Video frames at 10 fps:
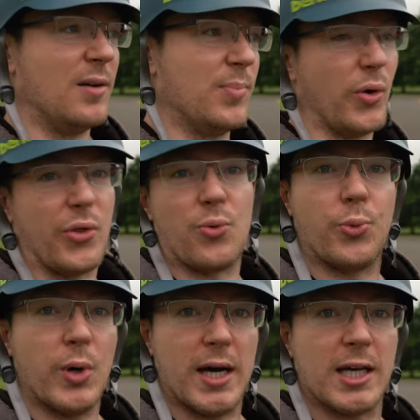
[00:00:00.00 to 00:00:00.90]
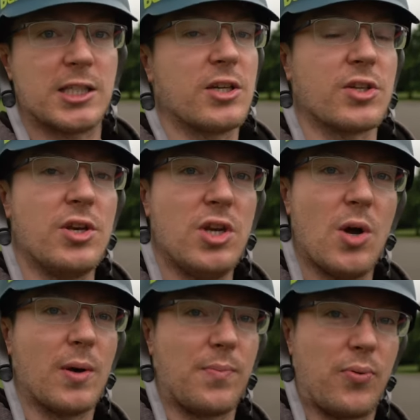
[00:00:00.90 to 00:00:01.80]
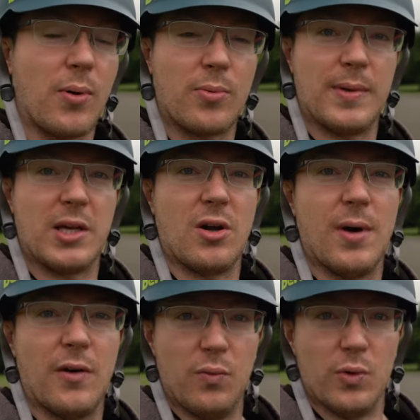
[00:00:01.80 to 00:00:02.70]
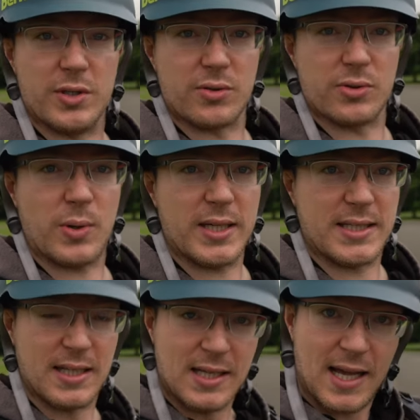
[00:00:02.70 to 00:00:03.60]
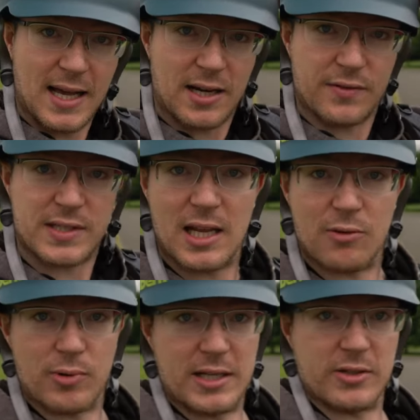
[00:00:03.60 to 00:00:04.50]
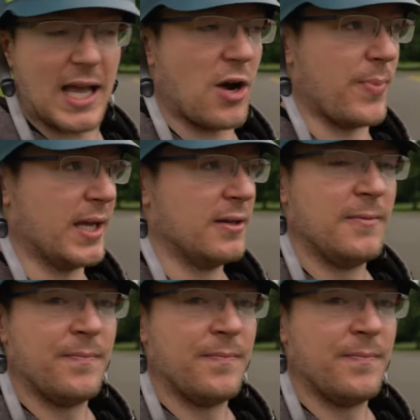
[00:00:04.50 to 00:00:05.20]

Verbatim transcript: I bought the works because I knew I'd probably come off once or twice, and obviously a really good helmet.